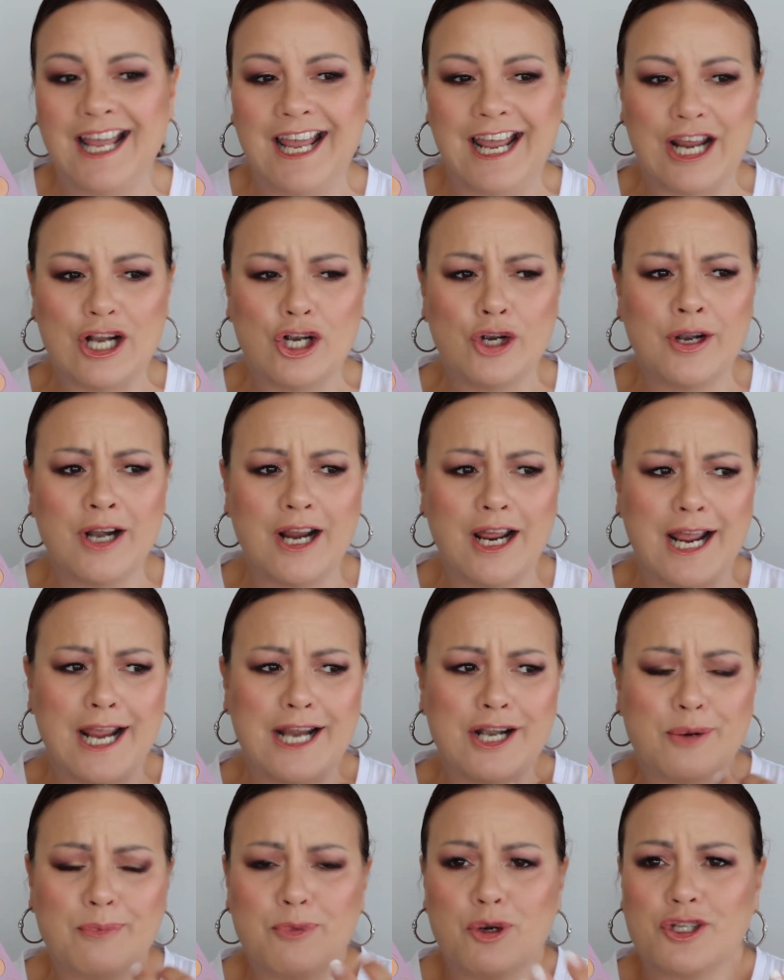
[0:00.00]
And
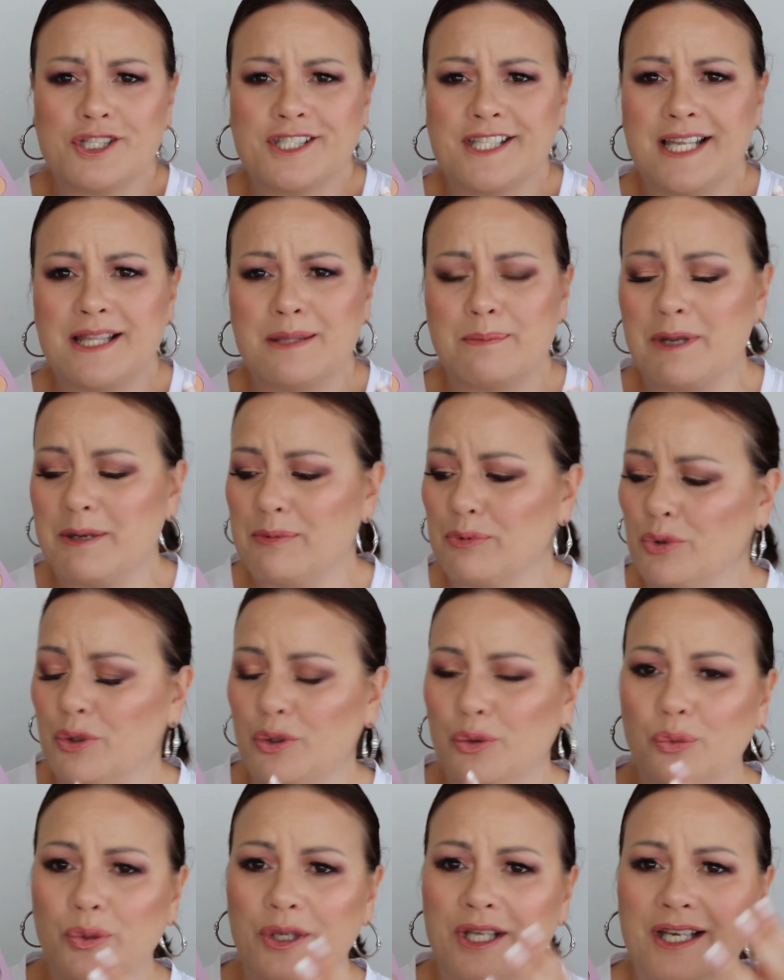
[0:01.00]
I'm not saying that people
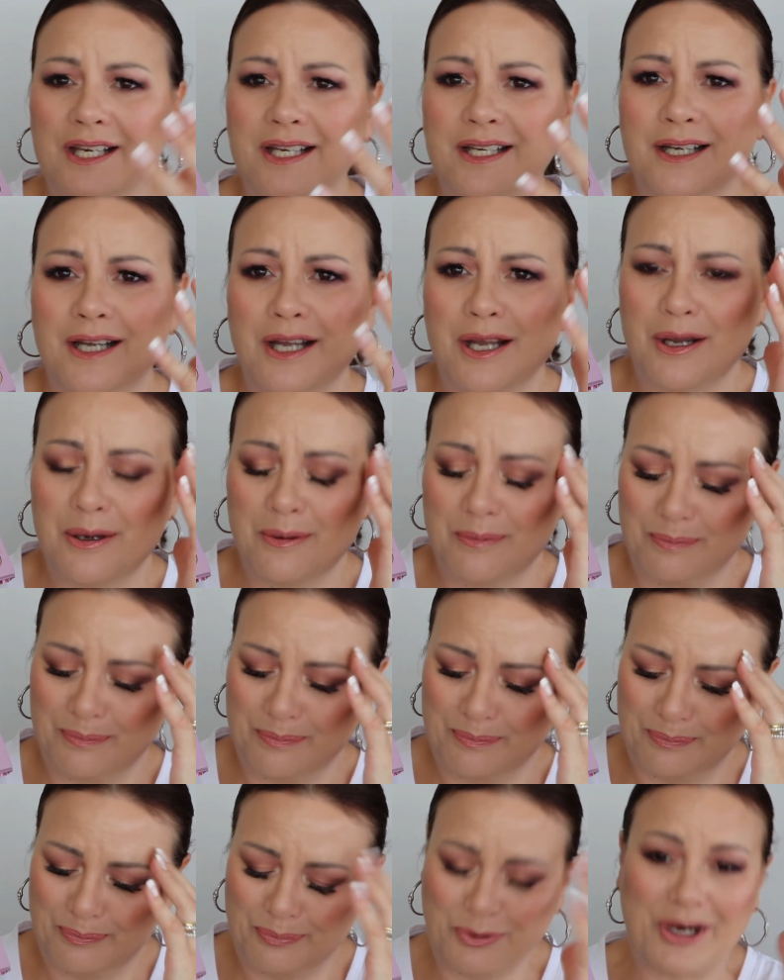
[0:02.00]
who wear
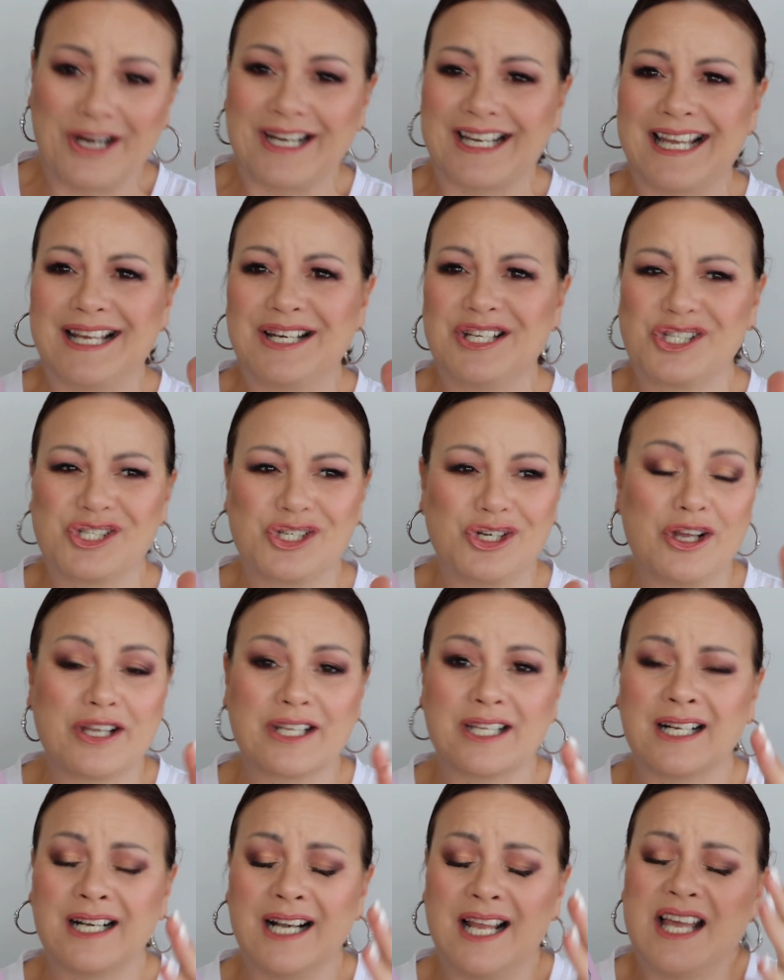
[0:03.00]
bright colours look like
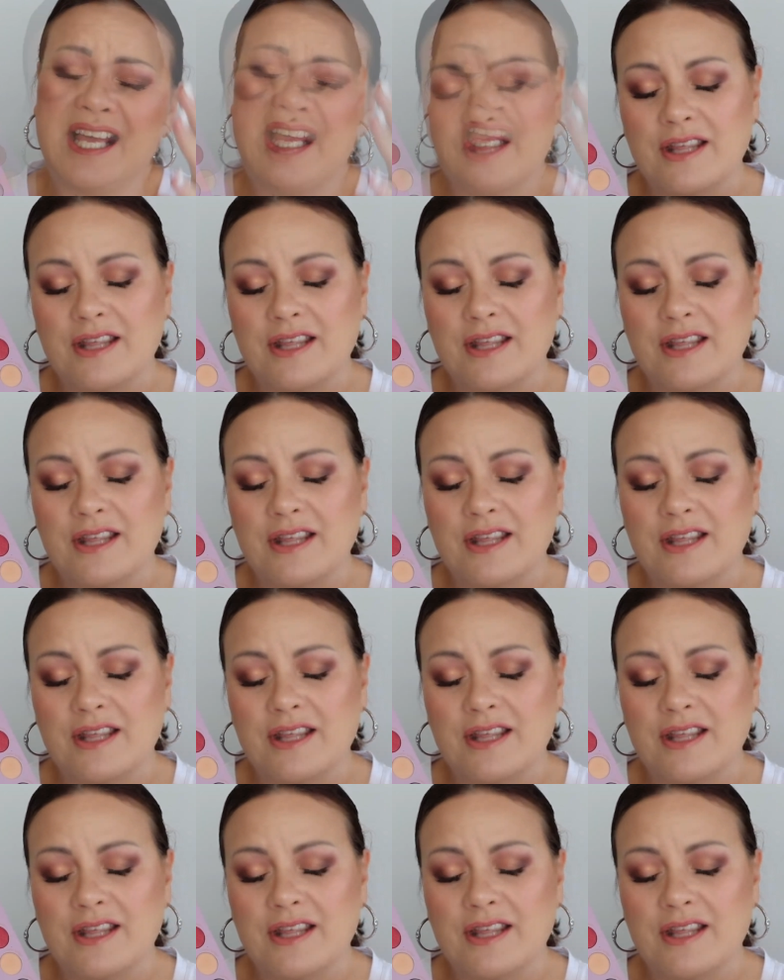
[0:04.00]
a clown.